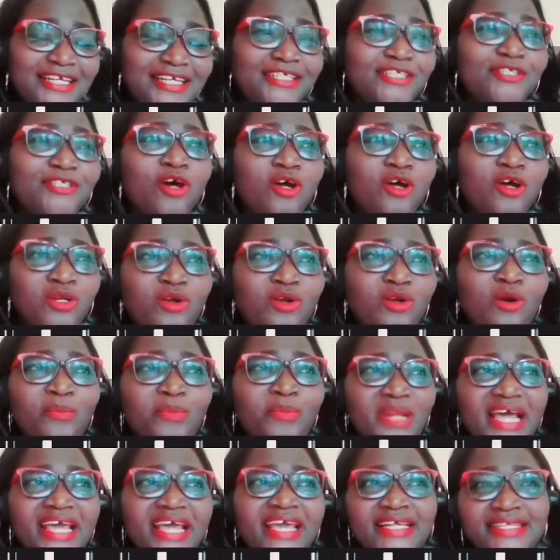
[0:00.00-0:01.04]
actually,
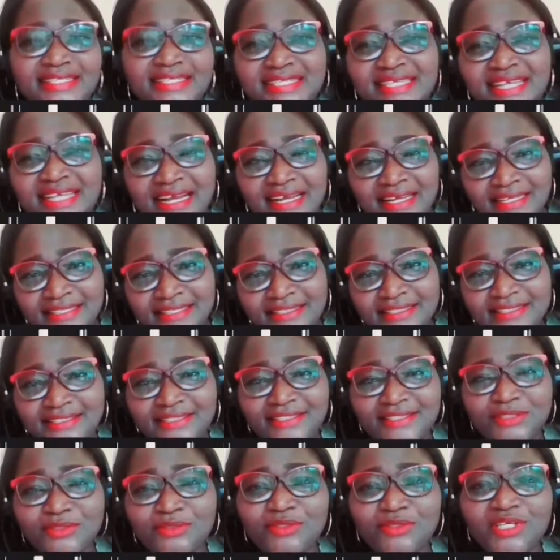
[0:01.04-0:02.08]
non-compliance
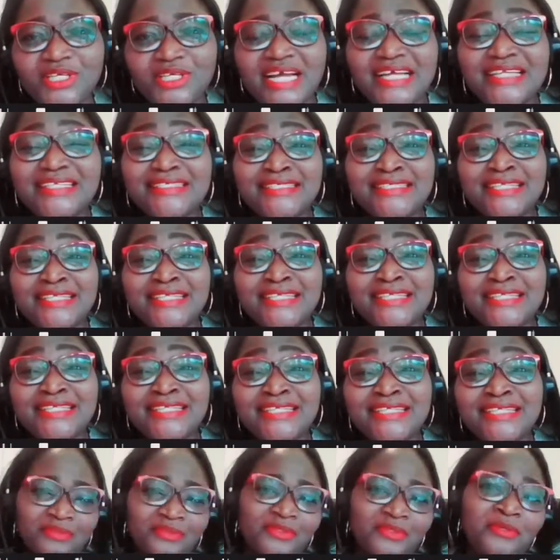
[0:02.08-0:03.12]
can, can
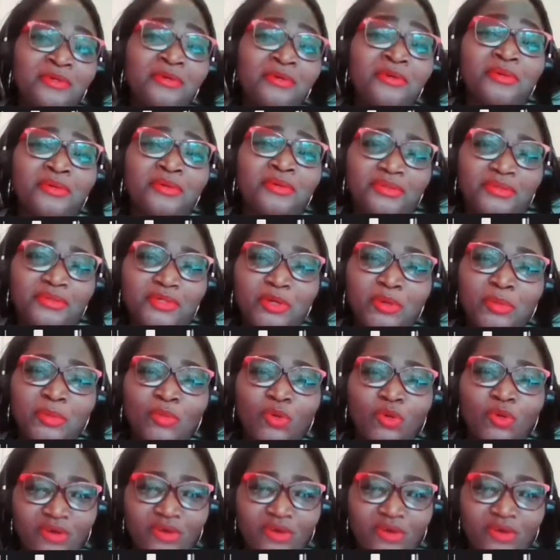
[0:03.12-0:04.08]
dampen your